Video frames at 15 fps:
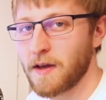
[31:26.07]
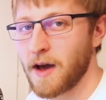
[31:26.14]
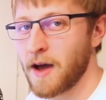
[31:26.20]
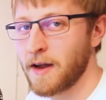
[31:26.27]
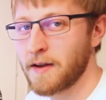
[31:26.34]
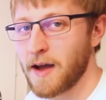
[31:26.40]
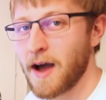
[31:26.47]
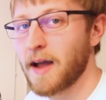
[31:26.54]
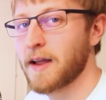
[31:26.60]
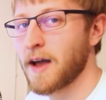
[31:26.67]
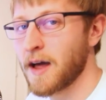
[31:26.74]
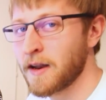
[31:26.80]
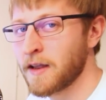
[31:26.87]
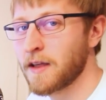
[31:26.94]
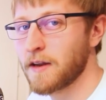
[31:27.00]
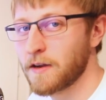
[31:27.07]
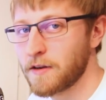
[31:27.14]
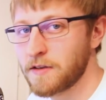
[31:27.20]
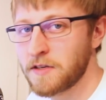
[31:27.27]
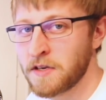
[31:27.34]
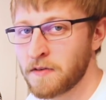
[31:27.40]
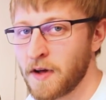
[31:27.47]
I got to get a
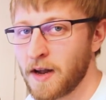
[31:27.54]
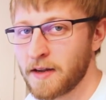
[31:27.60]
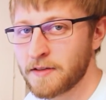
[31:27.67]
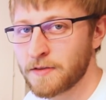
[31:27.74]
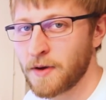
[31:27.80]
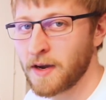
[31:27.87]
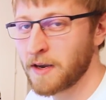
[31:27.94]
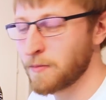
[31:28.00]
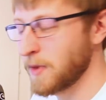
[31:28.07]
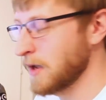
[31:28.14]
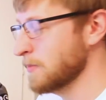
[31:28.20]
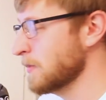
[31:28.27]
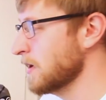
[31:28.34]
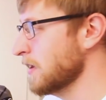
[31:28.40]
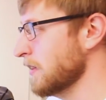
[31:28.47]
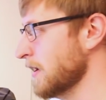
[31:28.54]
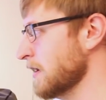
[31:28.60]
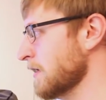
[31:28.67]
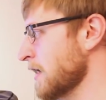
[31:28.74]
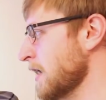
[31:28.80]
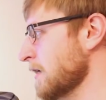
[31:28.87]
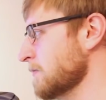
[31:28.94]
good deal on it so I can make money
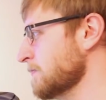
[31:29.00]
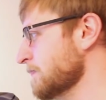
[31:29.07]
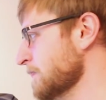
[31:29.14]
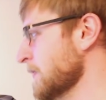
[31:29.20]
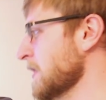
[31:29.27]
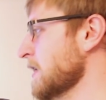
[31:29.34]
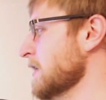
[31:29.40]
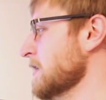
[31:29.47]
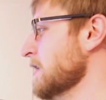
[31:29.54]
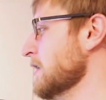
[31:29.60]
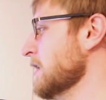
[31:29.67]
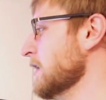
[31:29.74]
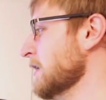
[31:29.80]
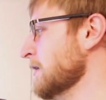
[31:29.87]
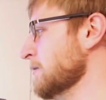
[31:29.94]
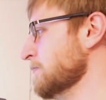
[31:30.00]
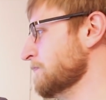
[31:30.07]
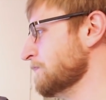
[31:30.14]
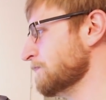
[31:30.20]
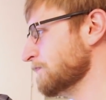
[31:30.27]
later on.